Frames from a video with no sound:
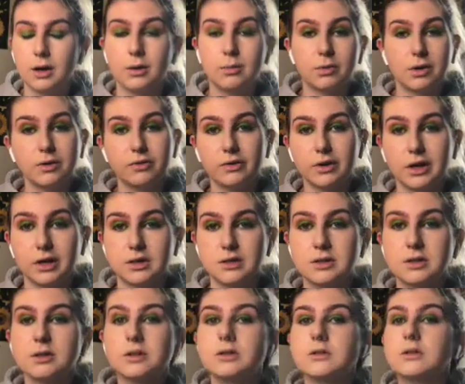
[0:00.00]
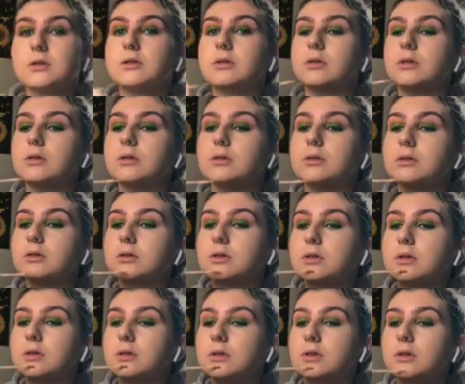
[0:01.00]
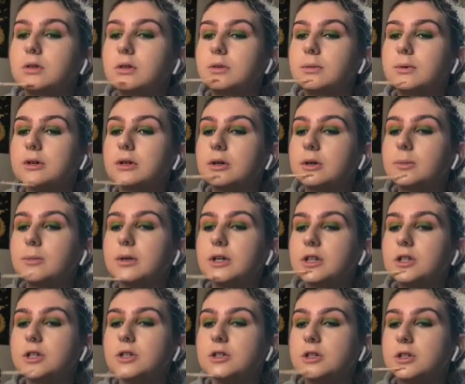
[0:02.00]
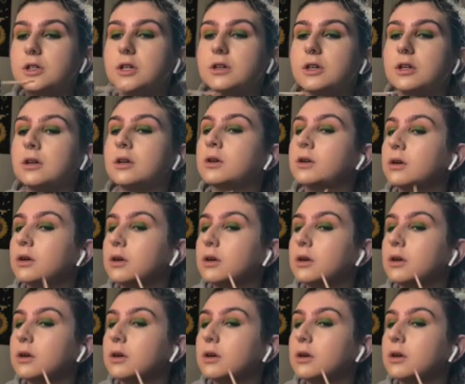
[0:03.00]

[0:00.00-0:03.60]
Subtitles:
my face. So I'm just gonna do a little bit on my chin.